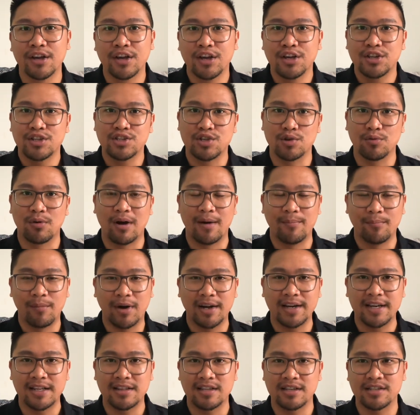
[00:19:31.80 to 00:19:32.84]
to our
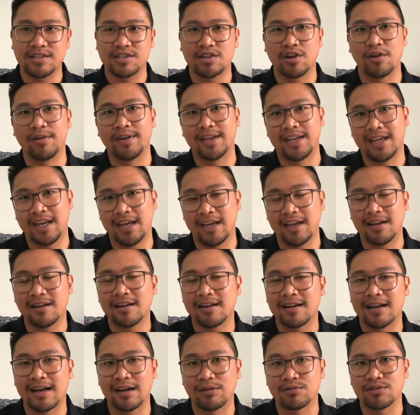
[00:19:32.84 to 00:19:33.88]
money that is going in
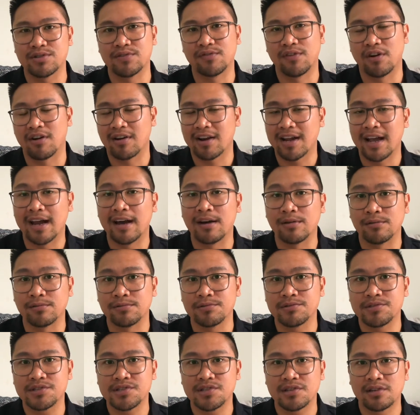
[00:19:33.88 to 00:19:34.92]
and out of our
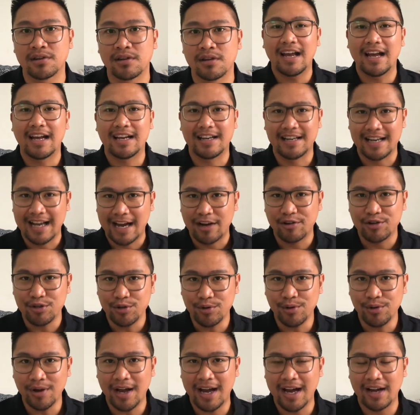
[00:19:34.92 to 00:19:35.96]
accounts. And now
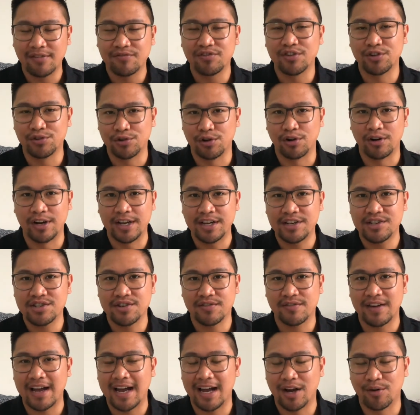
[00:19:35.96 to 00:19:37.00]
you have the knowledge
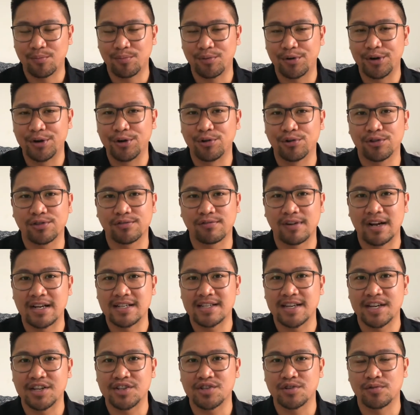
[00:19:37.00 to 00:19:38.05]
of how
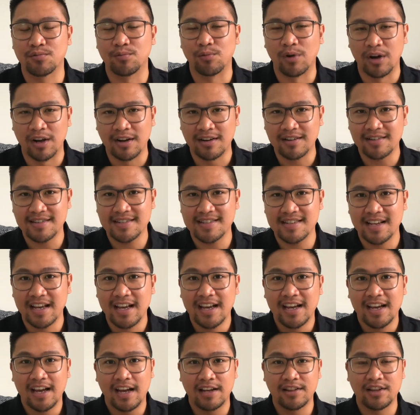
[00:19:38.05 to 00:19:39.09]
pre-authorization works,
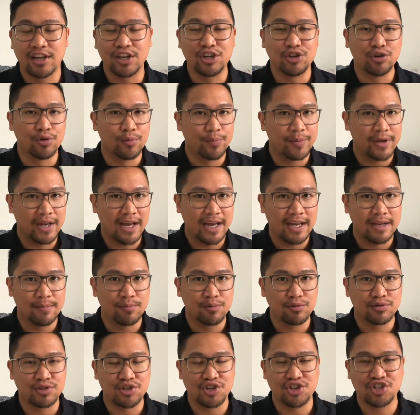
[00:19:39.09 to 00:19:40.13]
and that you'll be
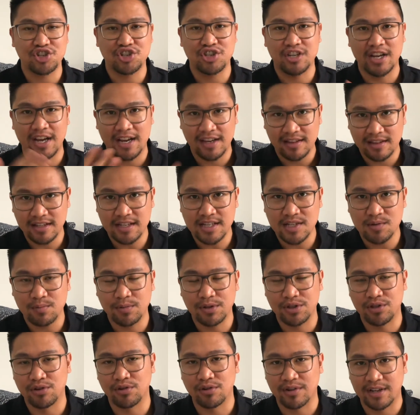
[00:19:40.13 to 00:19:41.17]
able to share this
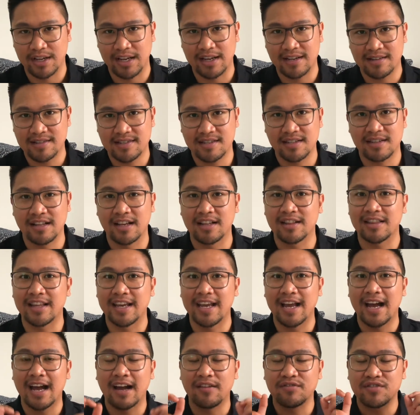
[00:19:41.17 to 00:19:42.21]
with your guests so that they
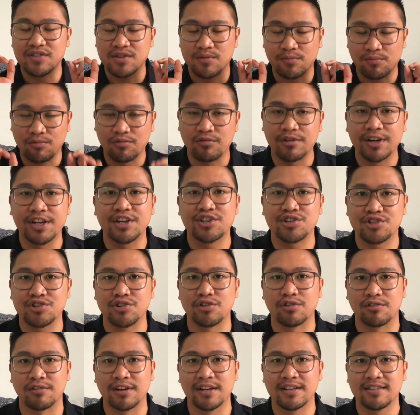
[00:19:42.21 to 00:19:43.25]
have some
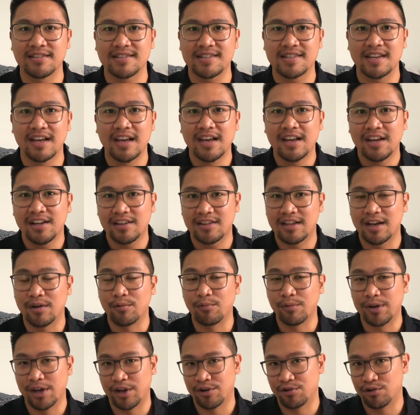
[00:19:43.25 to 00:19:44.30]
reassurance that
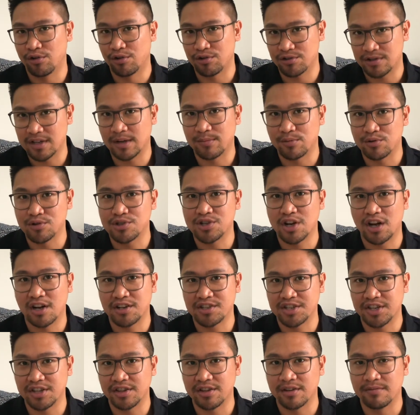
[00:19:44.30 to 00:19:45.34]
we are not double
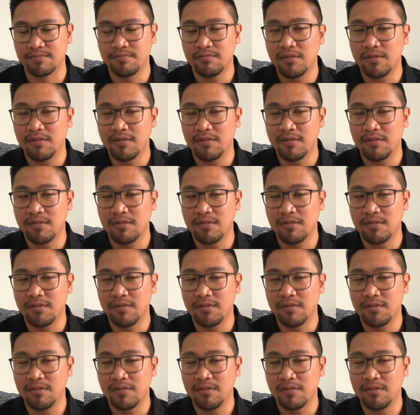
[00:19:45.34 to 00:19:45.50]
charging them,